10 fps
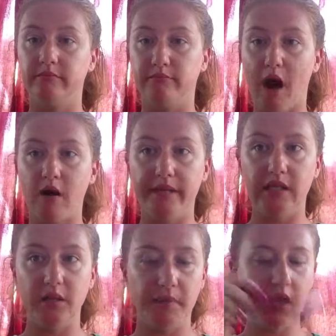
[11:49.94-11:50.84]
Barbie
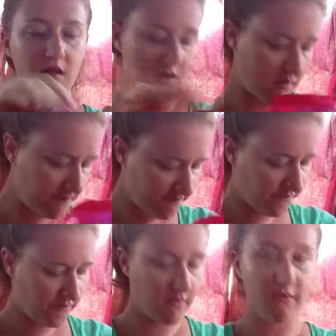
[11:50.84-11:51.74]
lip color,
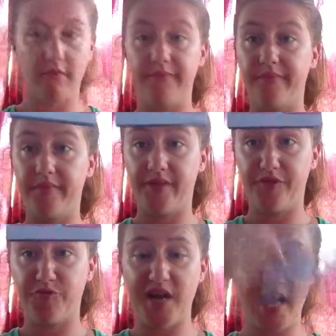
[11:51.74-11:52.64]

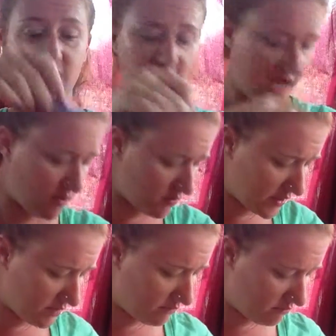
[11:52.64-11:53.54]
three eyeshadows,